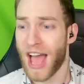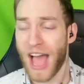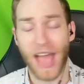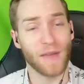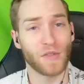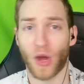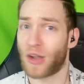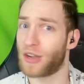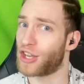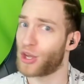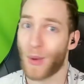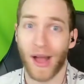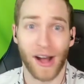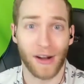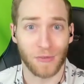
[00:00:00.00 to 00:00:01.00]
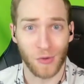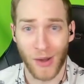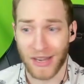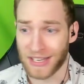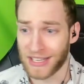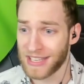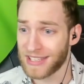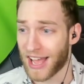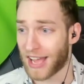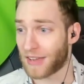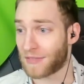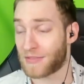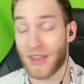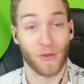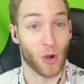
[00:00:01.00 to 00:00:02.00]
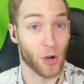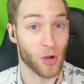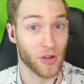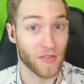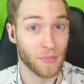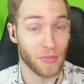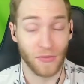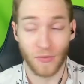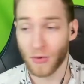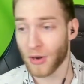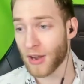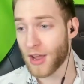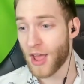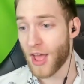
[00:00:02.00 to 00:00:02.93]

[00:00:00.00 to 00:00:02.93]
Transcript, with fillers: I have no idea who Alpharad is. I've never heard of him before.